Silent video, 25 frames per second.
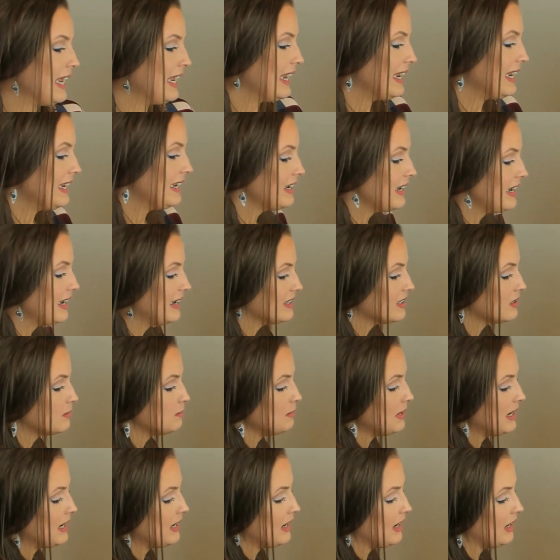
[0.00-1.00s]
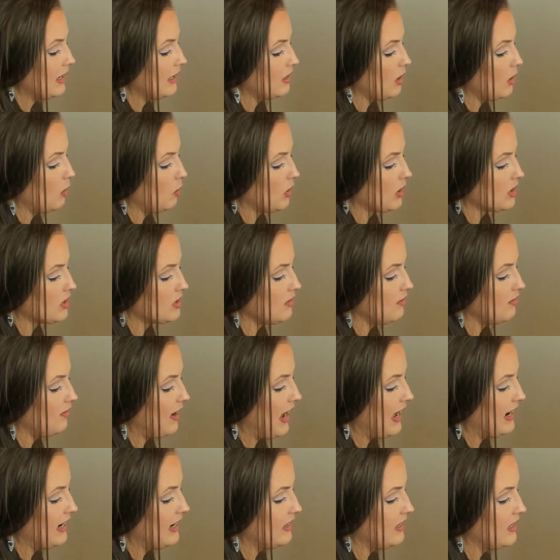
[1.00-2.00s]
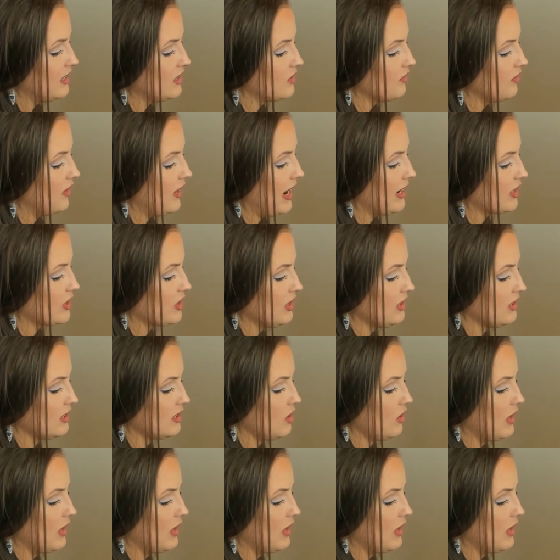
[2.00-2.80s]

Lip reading: it is meaning that we're dividing these fractions.